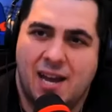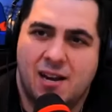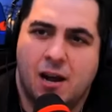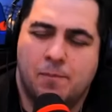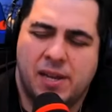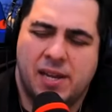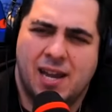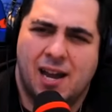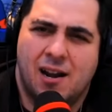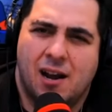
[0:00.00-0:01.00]
got an update. He
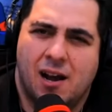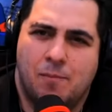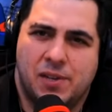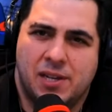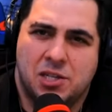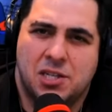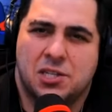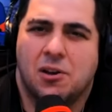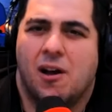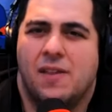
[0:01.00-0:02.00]
got an update. She
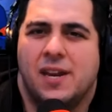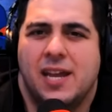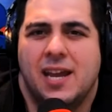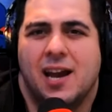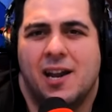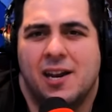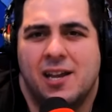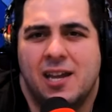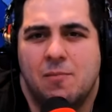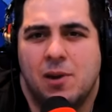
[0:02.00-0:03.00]
saw that update. he got
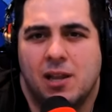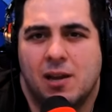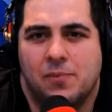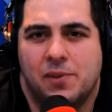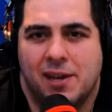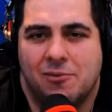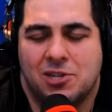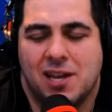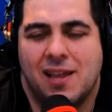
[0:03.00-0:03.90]
an email update, which